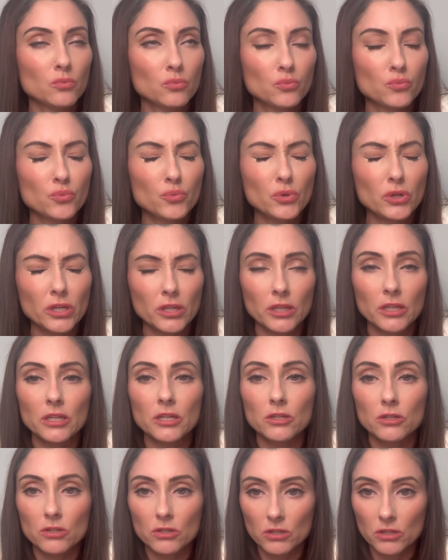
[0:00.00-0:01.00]
really
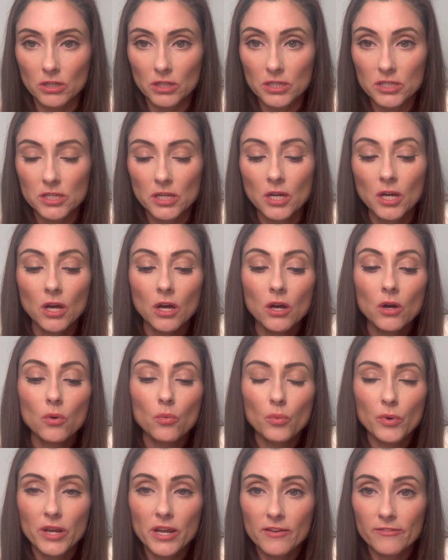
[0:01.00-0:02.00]
good
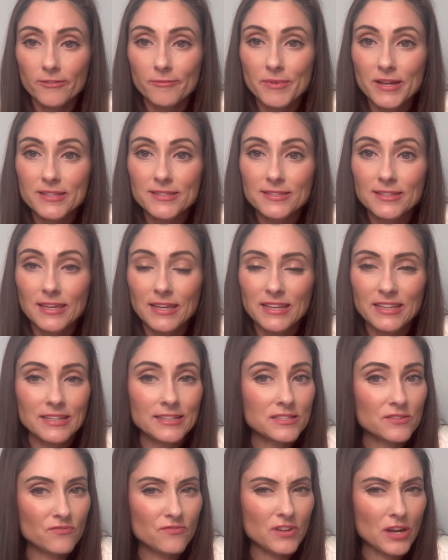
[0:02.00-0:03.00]
whenever my skin
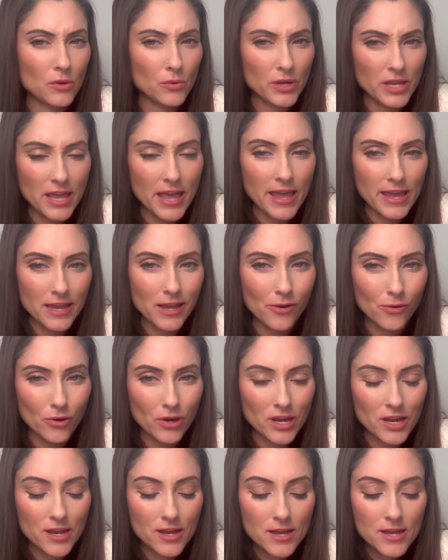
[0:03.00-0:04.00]
gets very
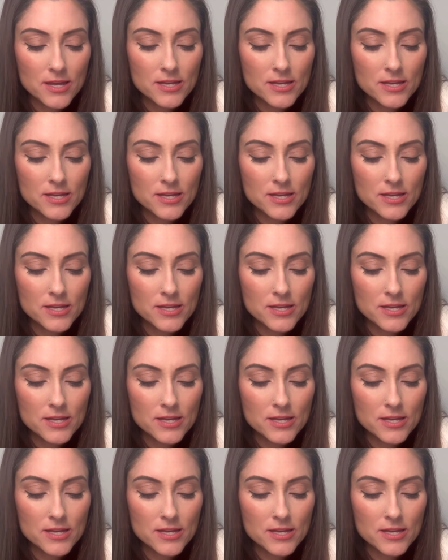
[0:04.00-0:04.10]
angry.